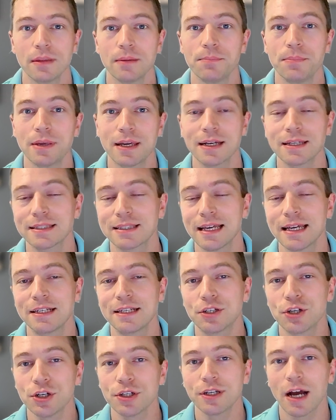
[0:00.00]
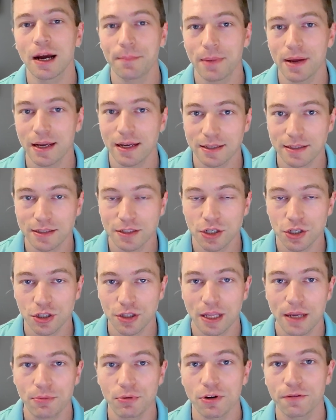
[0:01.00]
because they could not make a decision.
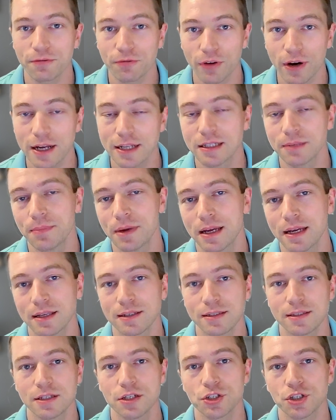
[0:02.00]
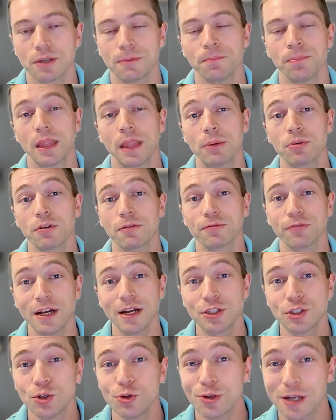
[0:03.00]
They were afraid to make a decision. They were
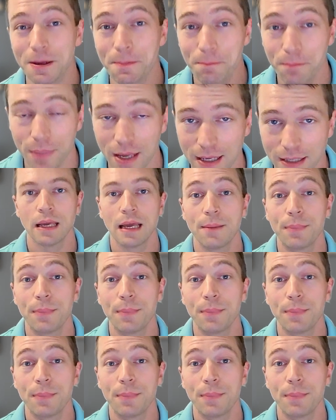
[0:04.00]
afraid to commit.